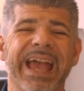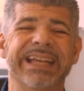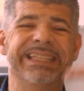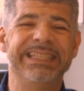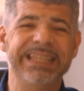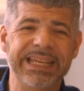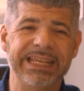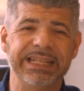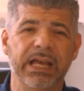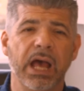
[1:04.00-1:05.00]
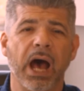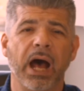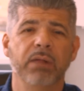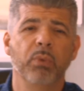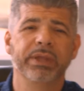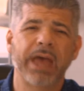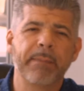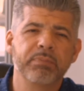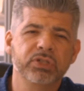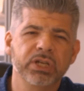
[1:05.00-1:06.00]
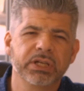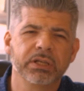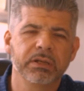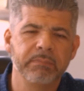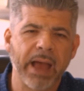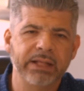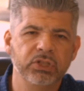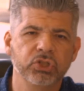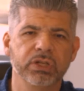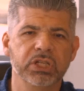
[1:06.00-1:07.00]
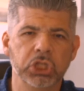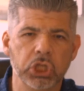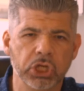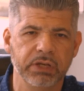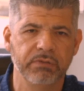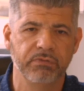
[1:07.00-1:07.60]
exceed on what that particular manager is looking